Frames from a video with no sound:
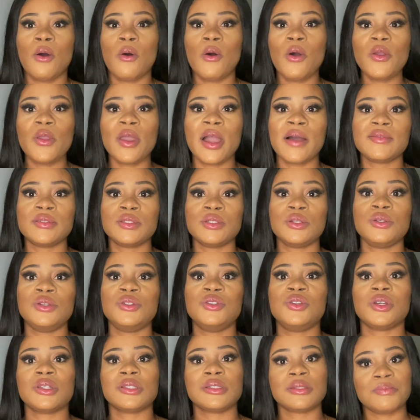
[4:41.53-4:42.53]
you have to do is
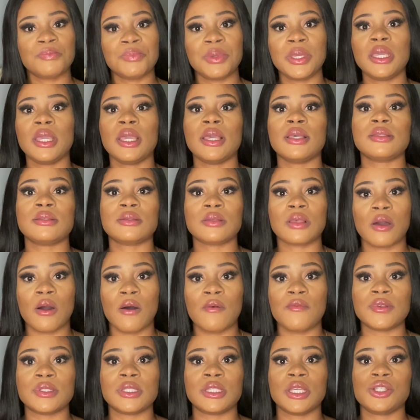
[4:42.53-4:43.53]
just be a
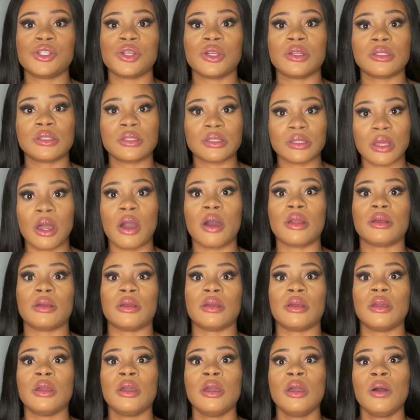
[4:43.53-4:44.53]
conversation starter.